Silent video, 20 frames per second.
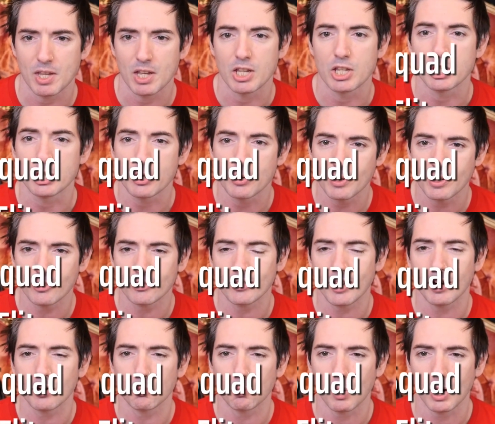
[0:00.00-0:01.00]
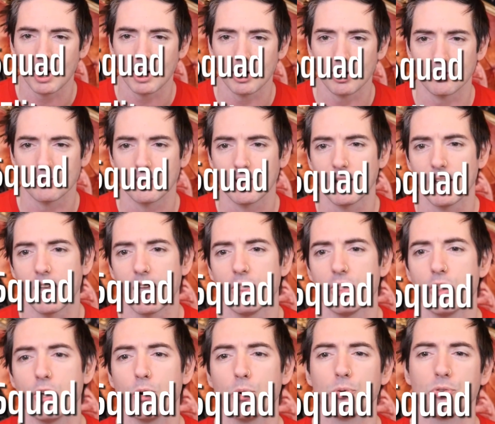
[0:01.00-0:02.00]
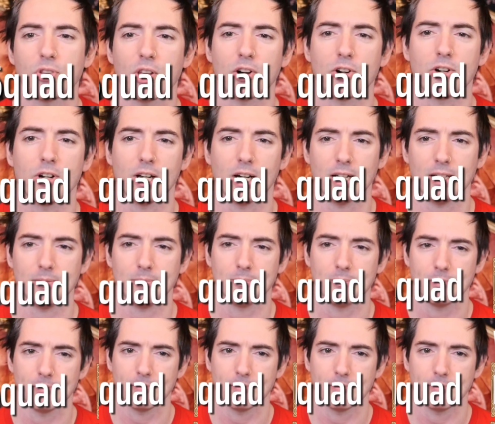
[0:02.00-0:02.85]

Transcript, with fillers: units that are wild and those that are not.